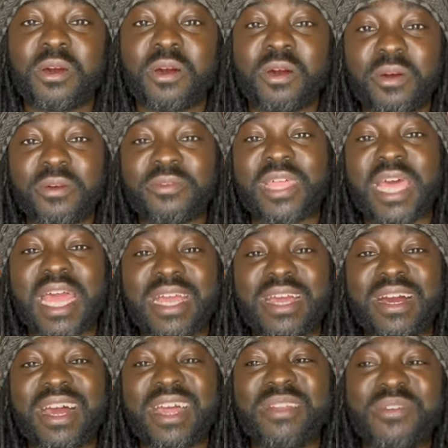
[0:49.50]
of that
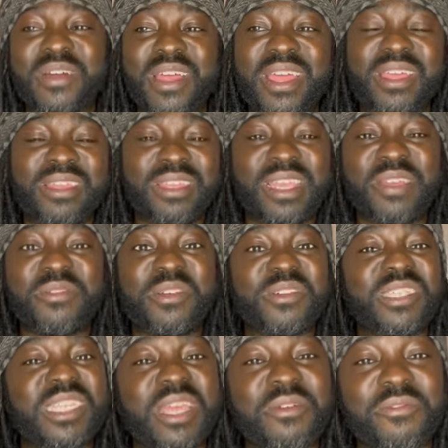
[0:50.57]
kind where, it's
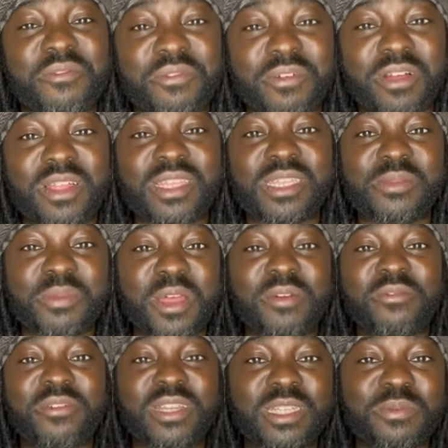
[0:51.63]
set in France about
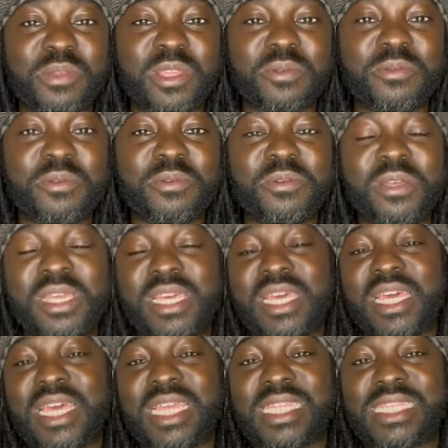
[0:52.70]
French people.
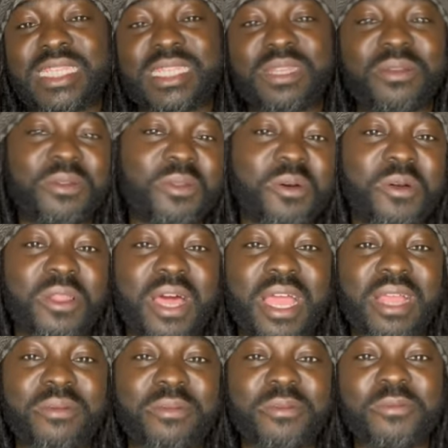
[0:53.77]
It's a lot of, like,
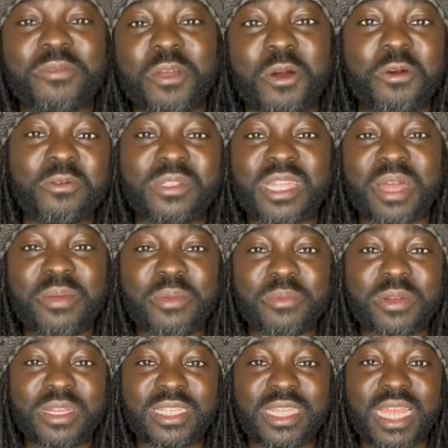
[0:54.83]
old-timey
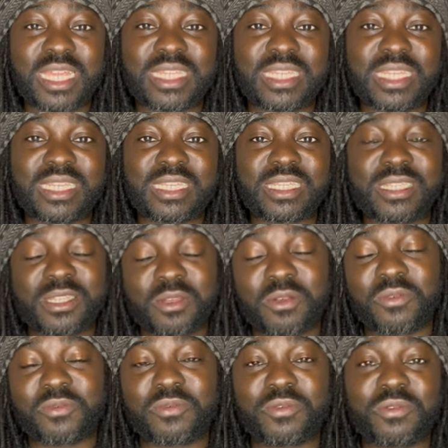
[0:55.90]
British accents. So
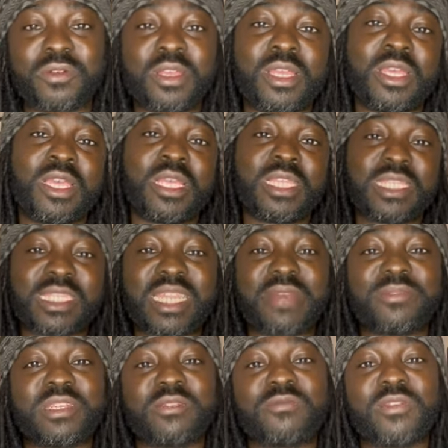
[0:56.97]
overall, the
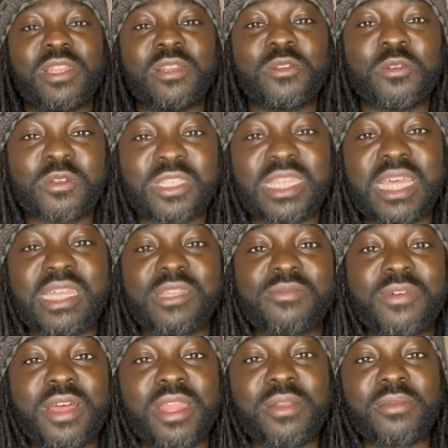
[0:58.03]
sandwich is really not satisfying.